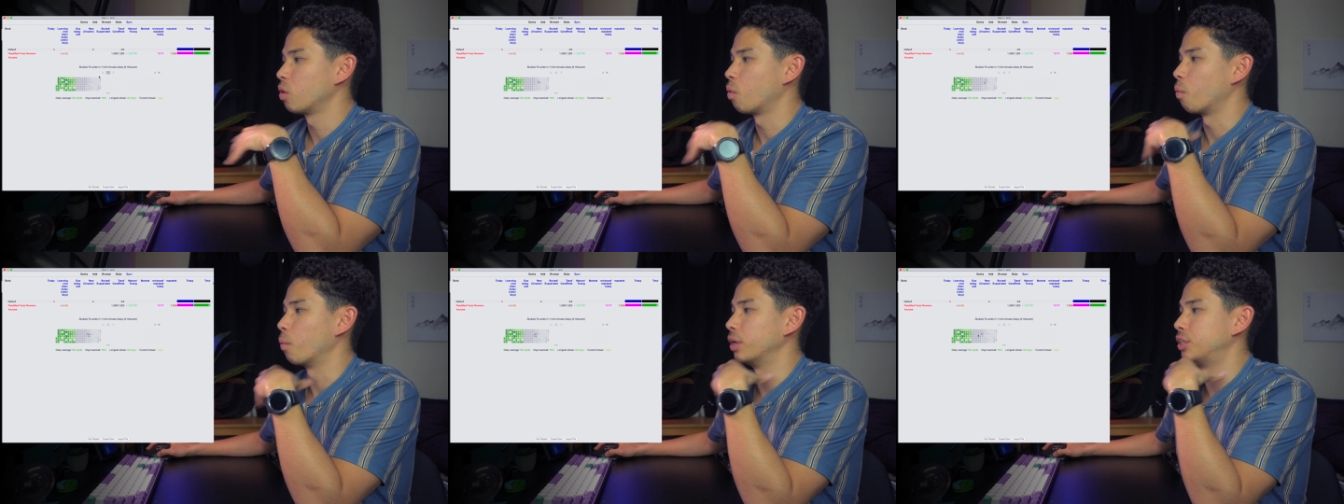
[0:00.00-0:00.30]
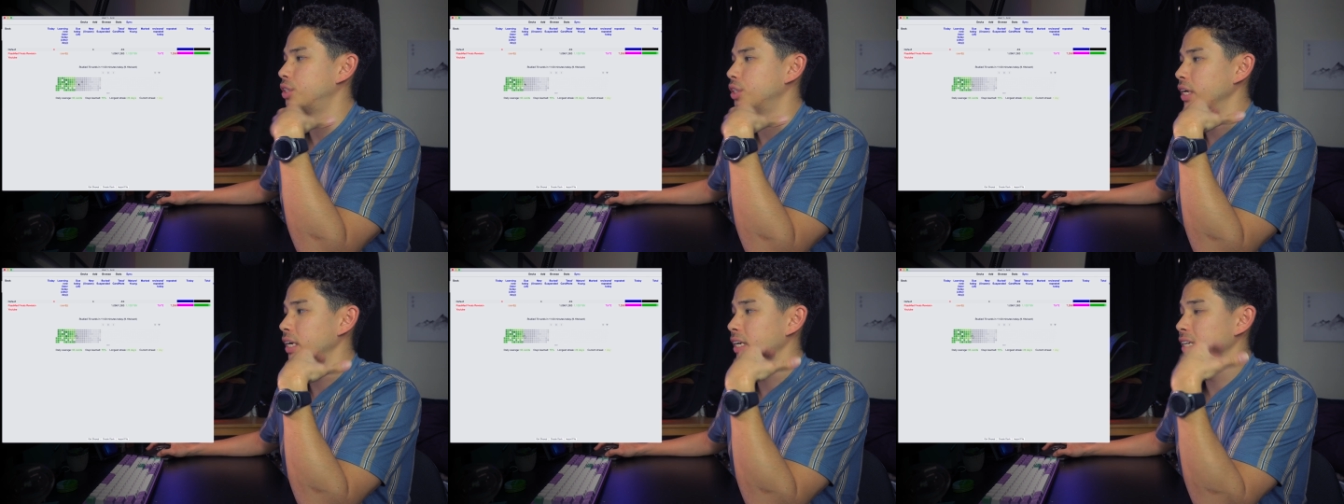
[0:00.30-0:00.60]

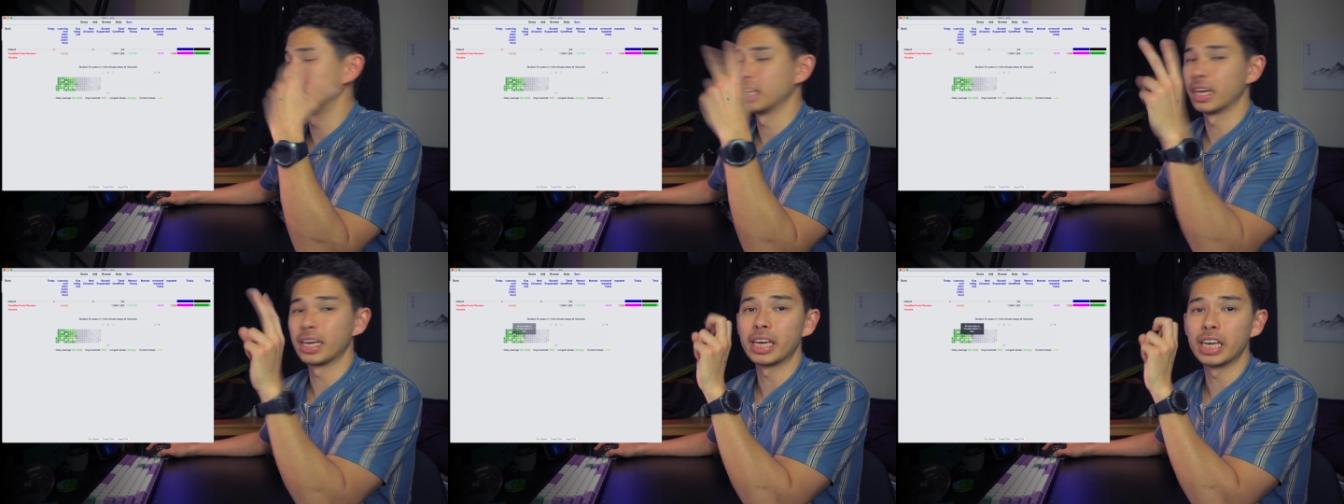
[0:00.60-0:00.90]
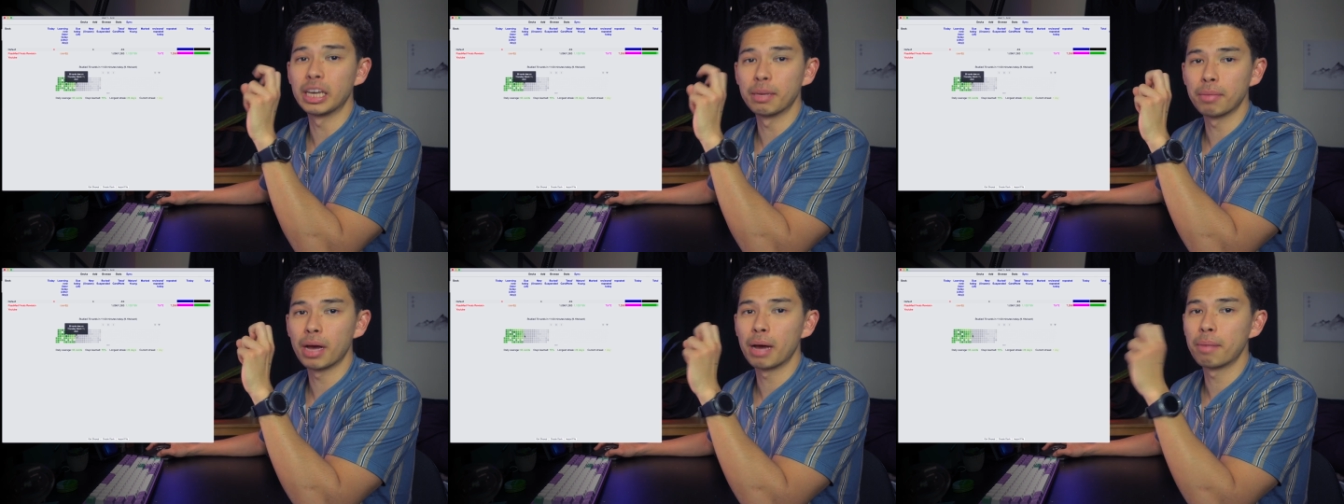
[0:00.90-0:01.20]
which is a
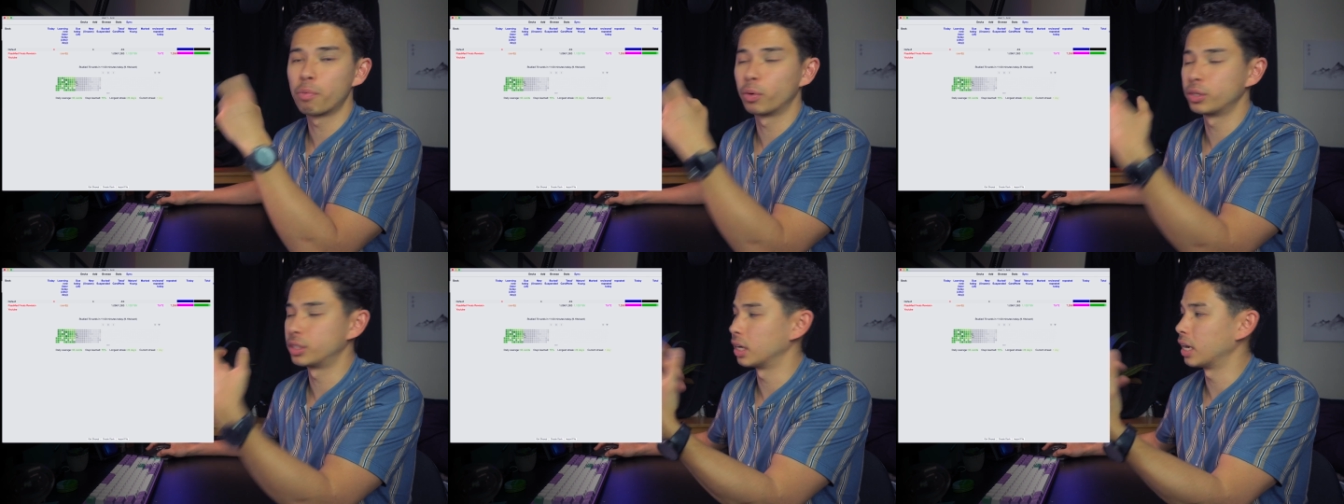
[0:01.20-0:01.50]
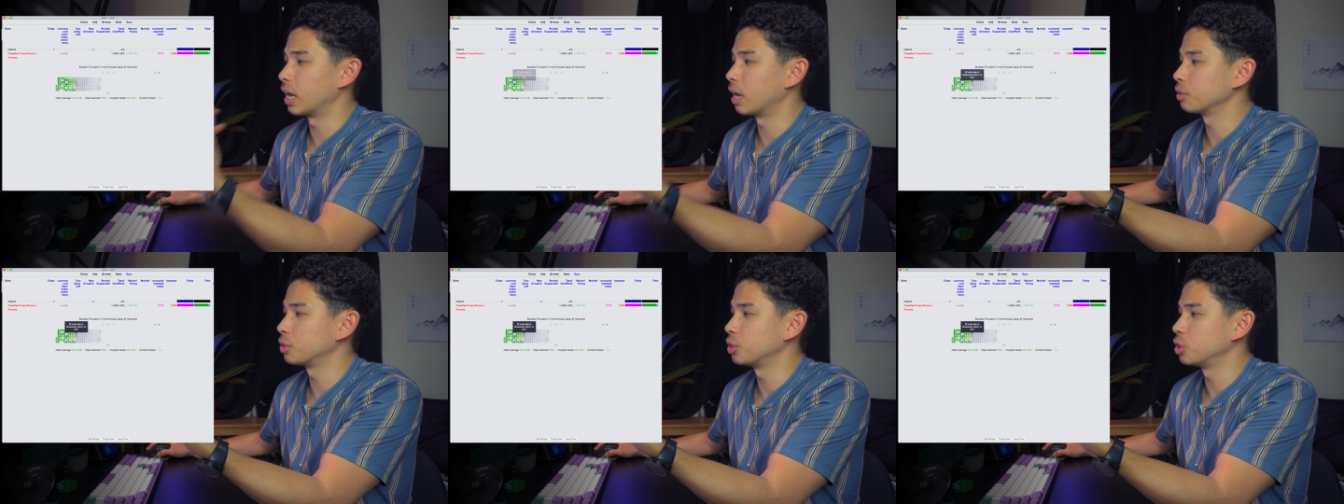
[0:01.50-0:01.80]
heat map, which
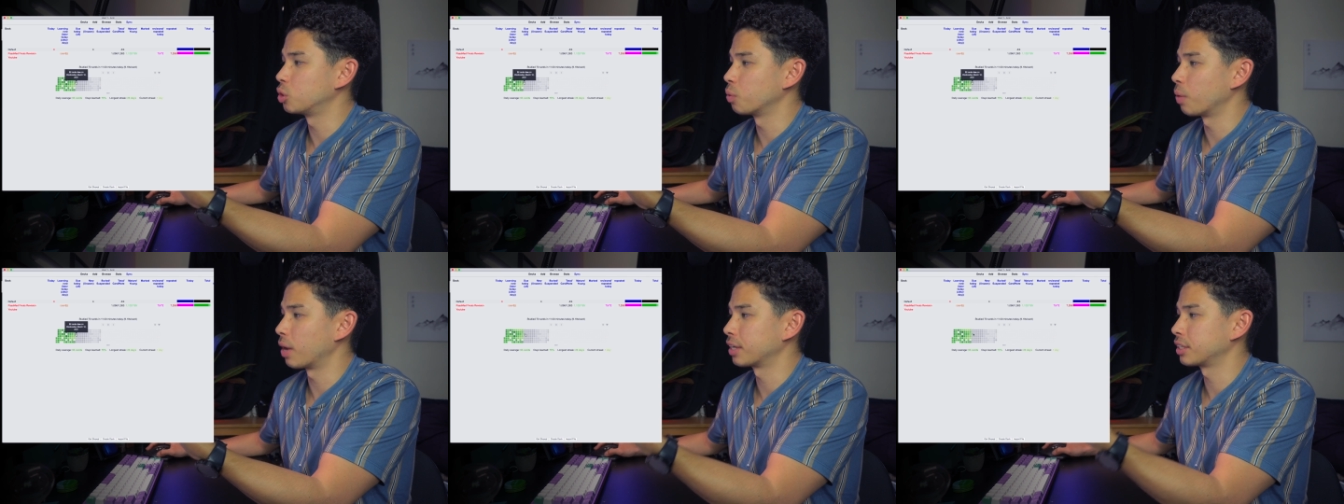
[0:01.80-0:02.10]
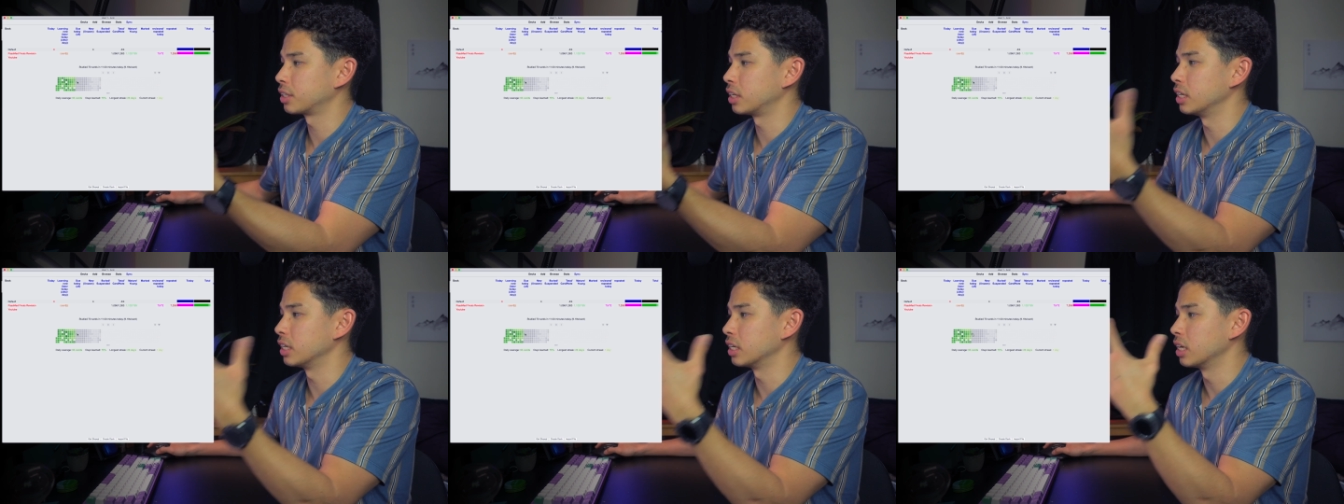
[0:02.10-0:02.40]
allows you to
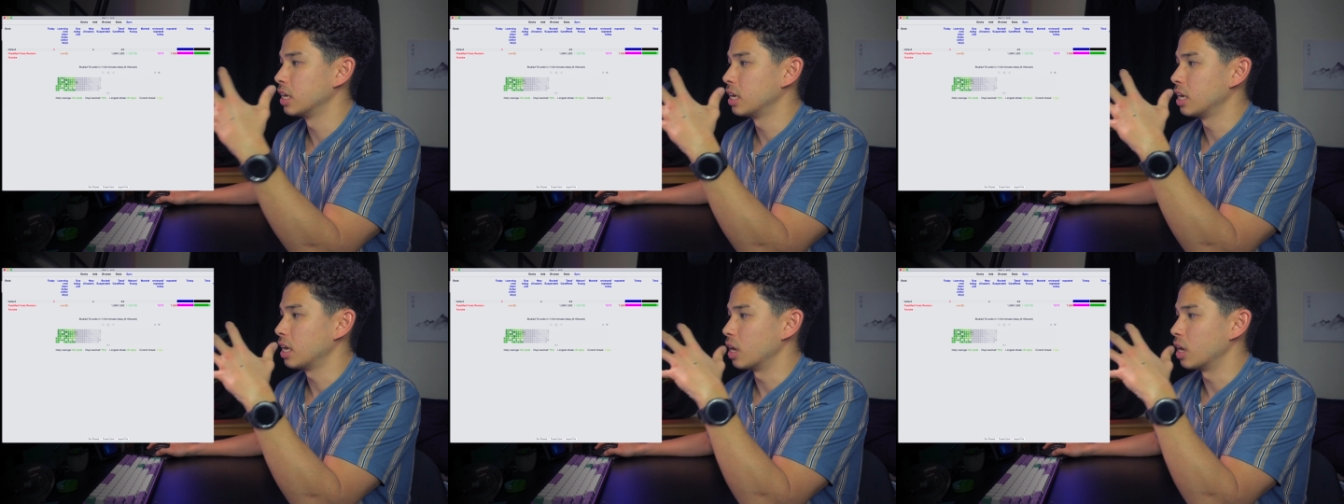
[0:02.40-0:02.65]
actually